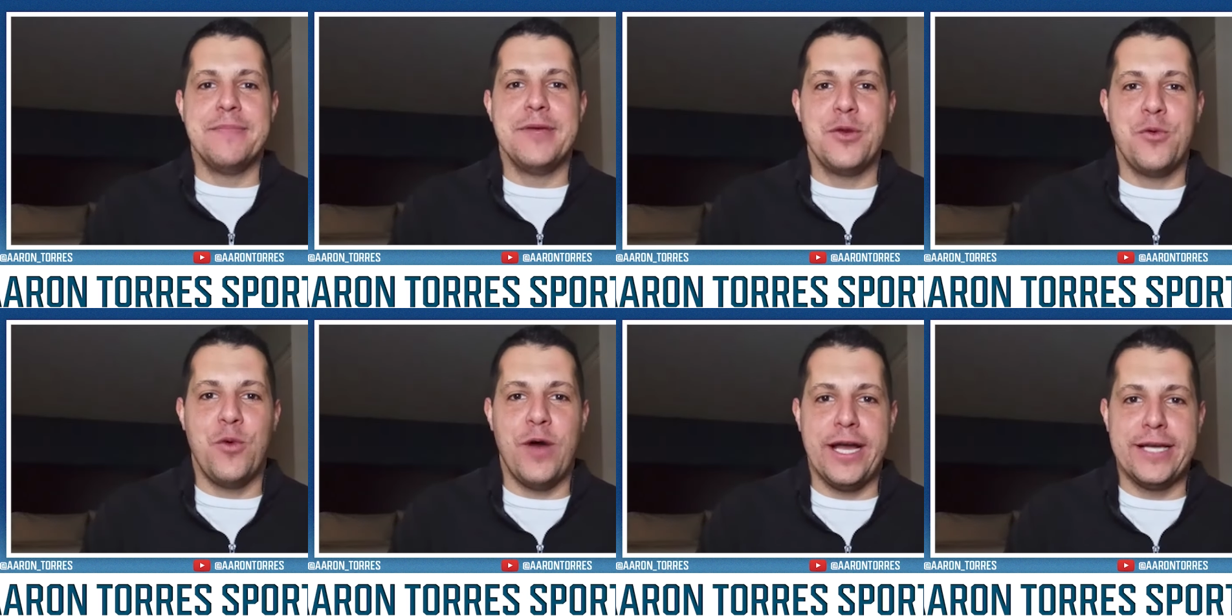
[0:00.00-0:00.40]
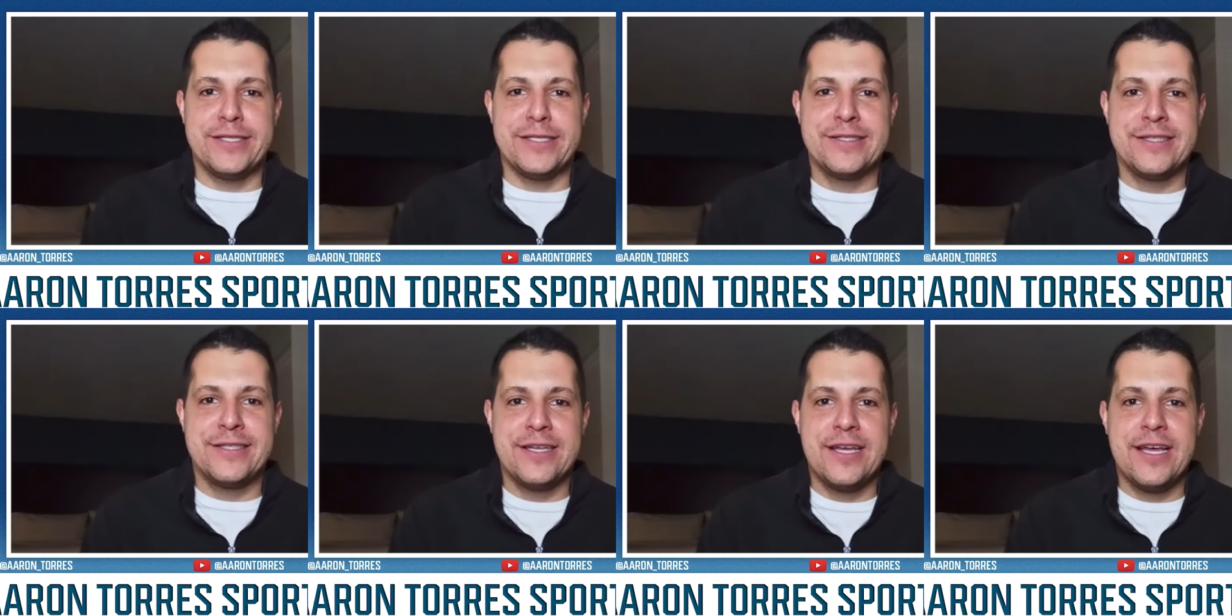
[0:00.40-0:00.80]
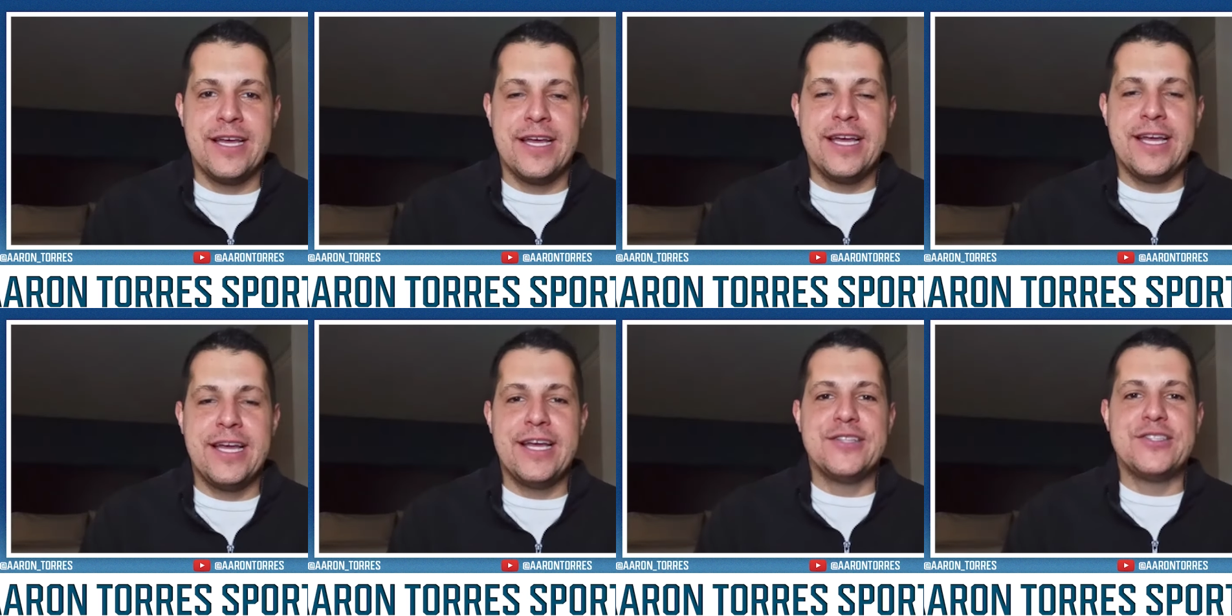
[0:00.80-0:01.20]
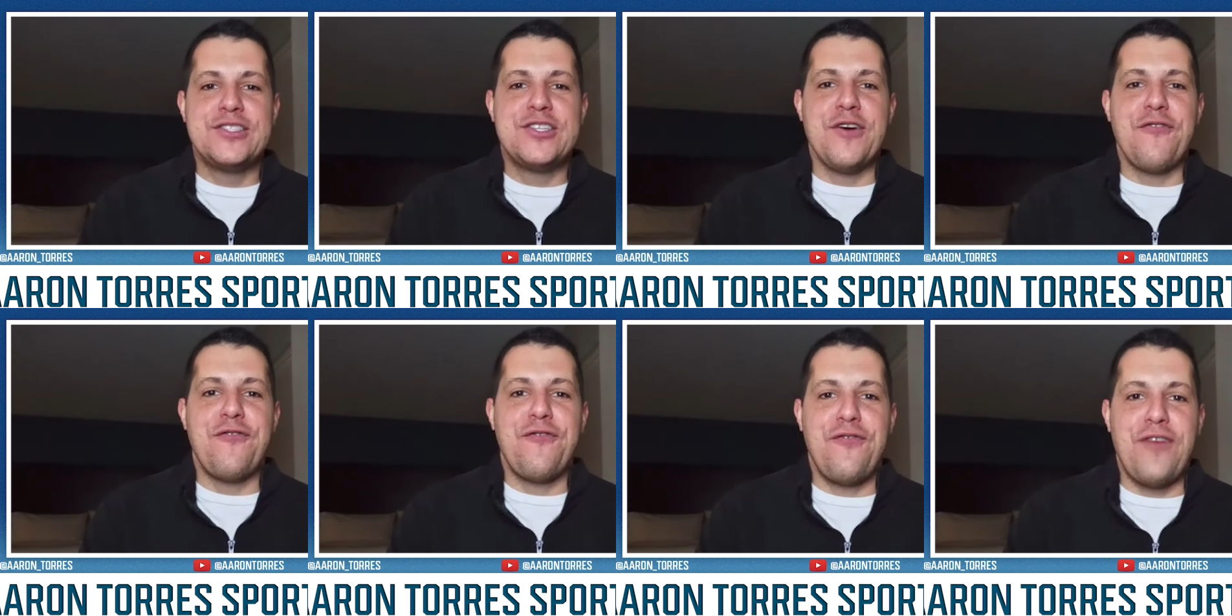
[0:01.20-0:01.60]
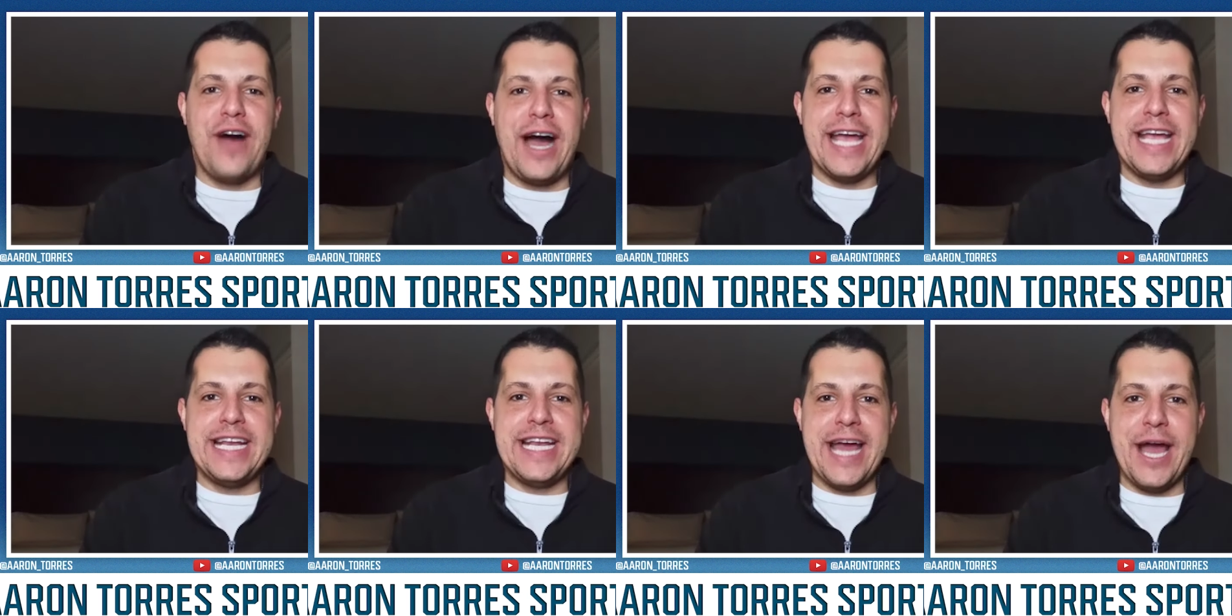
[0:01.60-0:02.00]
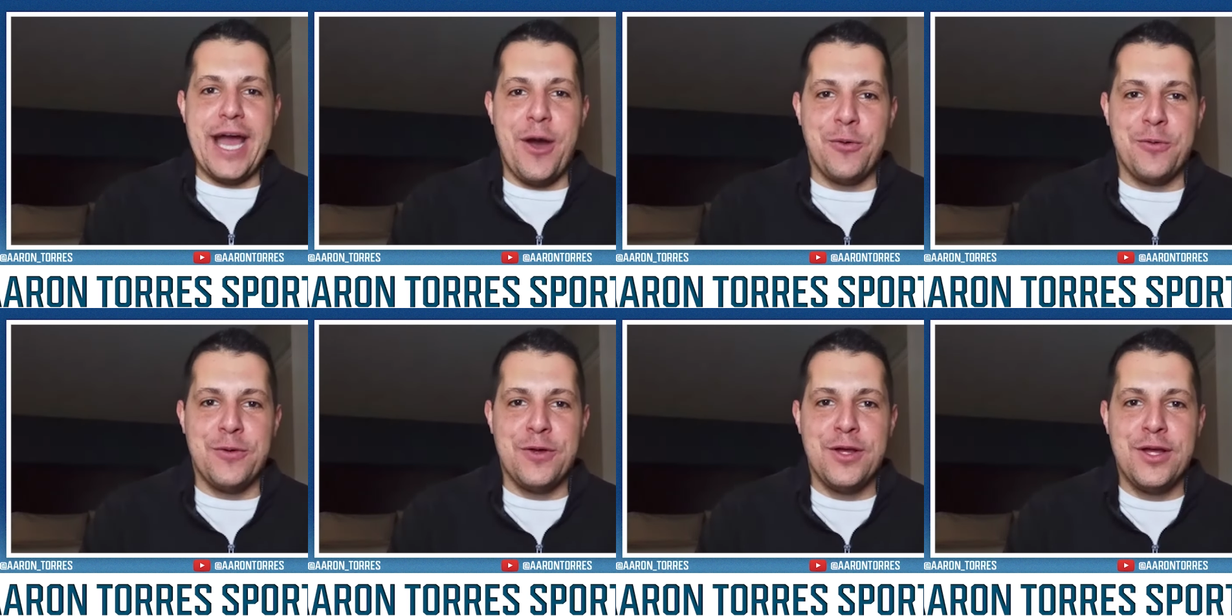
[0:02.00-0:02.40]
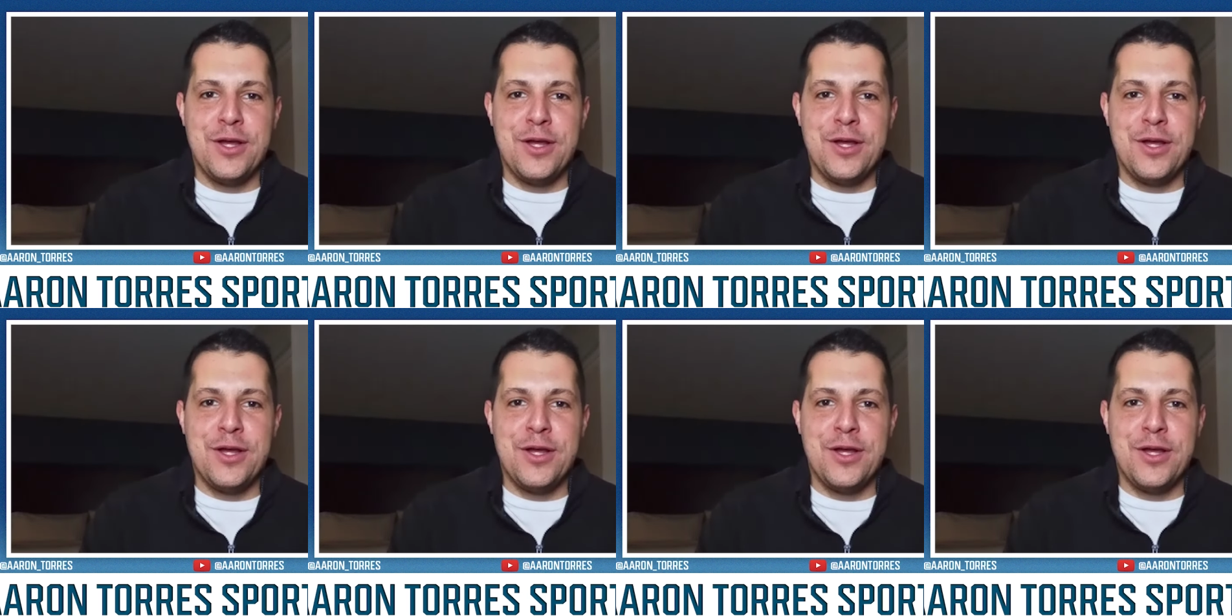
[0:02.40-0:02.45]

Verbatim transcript: Midwest to find out